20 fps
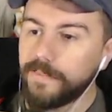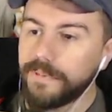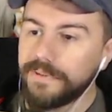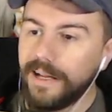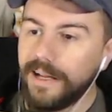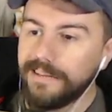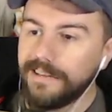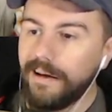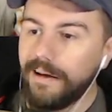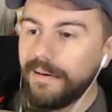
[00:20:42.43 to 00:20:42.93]
but
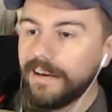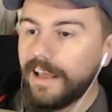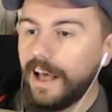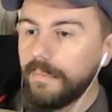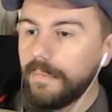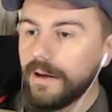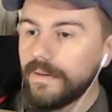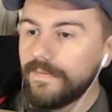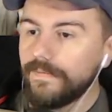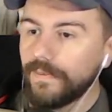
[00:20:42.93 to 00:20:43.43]
that's how I
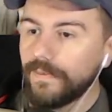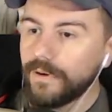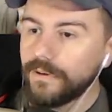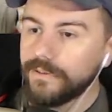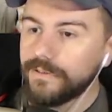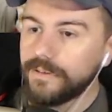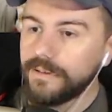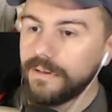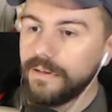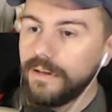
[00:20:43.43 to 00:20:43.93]
got my
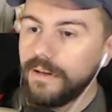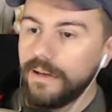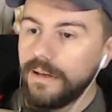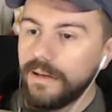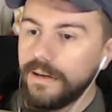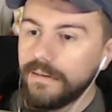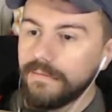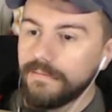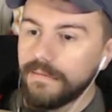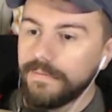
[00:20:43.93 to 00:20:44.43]
first
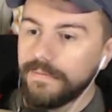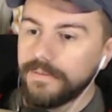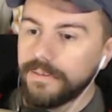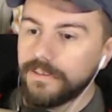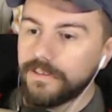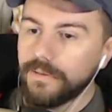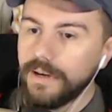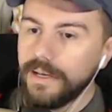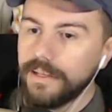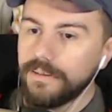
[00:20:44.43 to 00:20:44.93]

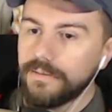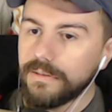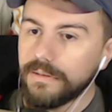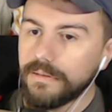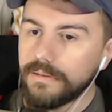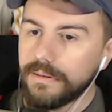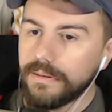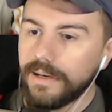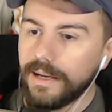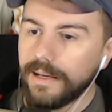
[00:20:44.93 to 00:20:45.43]
Rifted Draketooth.